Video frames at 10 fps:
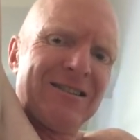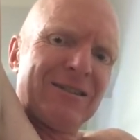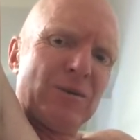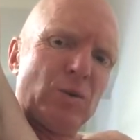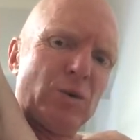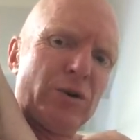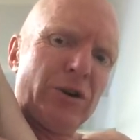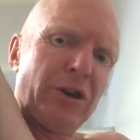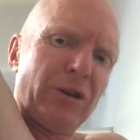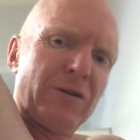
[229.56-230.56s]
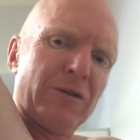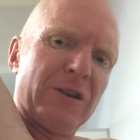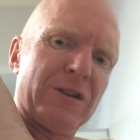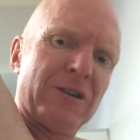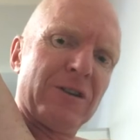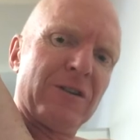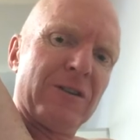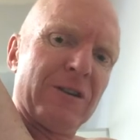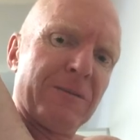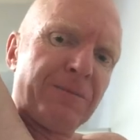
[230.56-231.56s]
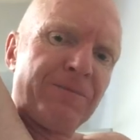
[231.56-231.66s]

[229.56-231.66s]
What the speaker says: Just working through that tissue there,